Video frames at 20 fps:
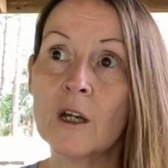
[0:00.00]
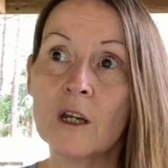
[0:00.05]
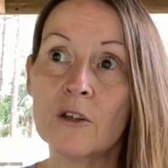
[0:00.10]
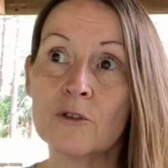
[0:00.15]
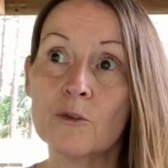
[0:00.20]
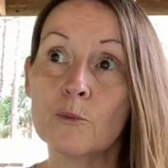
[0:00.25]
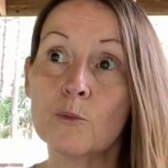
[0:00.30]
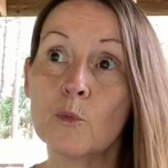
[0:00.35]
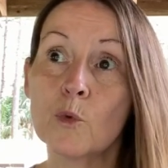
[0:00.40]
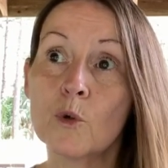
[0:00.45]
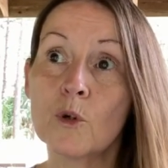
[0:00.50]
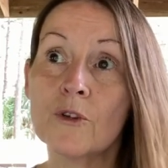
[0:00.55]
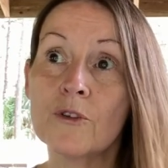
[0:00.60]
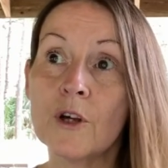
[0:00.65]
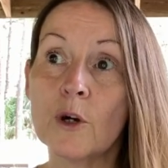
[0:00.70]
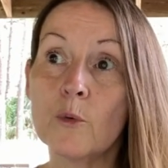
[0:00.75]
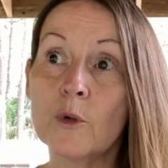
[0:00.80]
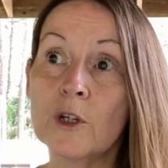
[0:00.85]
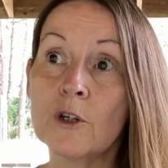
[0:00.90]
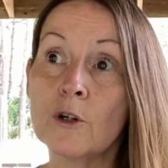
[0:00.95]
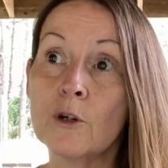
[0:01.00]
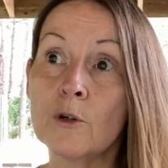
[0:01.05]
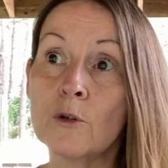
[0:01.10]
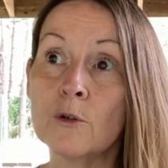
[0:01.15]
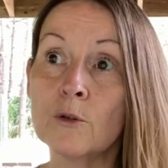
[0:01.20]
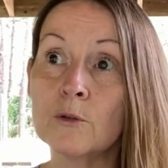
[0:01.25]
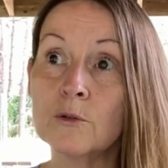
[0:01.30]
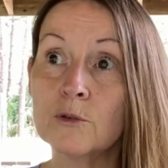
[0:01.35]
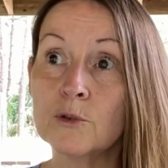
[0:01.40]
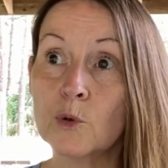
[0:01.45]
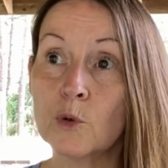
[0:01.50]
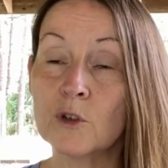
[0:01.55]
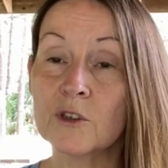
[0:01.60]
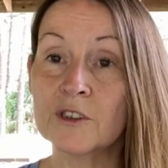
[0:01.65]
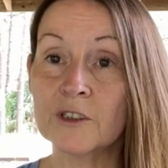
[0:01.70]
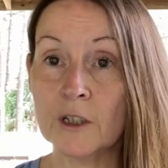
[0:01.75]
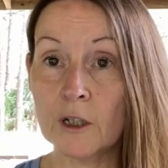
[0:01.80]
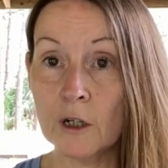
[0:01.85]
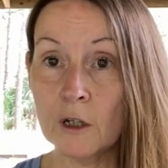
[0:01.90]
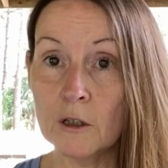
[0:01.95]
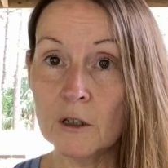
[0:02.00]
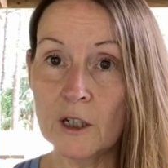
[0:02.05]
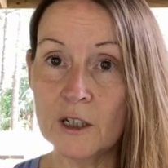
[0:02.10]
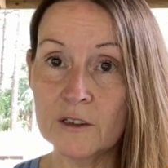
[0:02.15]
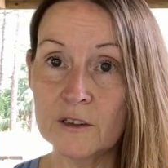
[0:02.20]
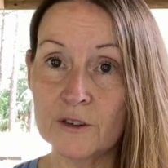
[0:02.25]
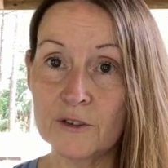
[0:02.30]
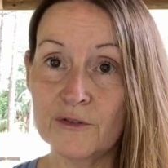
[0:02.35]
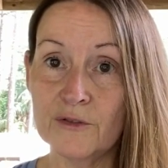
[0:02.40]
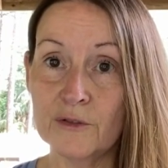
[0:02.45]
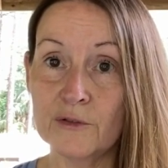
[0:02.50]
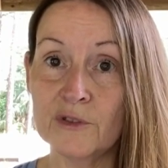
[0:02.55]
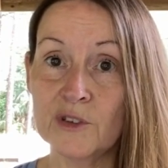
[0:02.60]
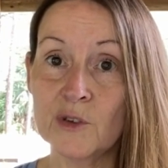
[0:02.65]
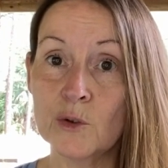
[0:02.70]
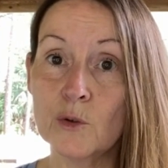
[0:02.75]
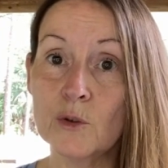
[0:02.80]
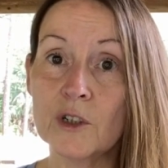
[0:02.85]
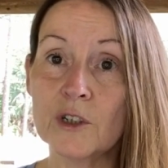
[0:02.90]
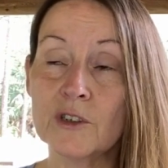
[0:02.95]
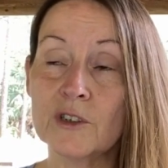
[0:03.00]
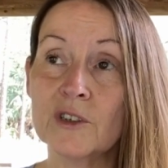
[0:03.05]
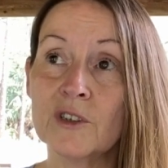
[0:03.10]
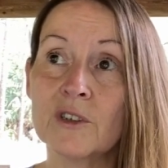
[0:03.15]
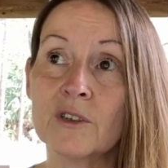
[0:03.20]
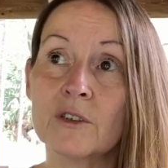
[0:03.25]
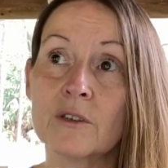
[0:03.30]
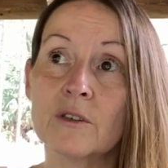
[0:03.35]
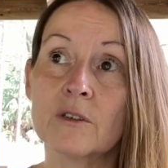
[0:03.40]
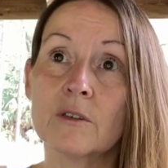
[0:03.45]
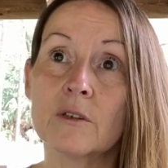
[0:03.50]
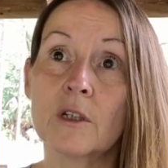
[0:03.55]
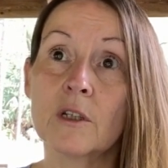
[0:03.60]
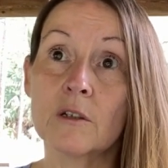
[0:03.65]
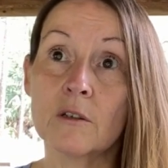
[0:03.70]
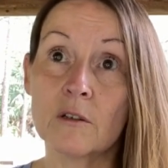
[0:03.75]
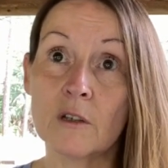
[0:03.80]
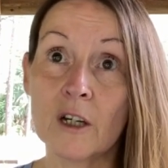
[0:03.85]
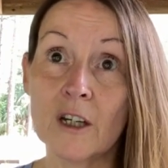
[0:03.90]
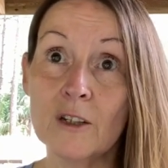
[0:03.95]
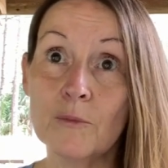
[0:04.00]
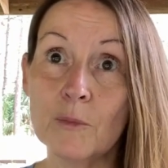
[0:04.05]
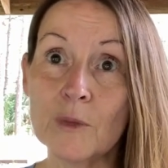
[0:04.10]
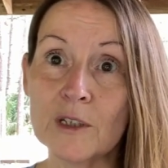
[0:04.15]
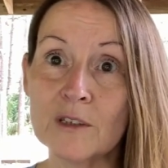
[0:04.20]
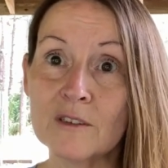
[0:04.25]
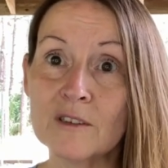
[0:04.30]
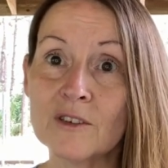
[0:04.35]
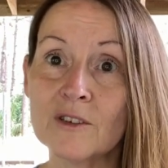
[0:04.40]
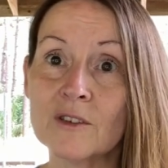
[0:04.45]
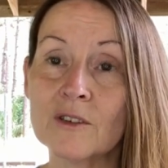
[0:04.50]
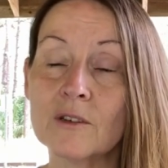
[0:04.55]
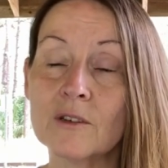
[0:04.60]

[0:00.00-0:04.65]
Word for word: And the more that we go towards the collective of source in alignment,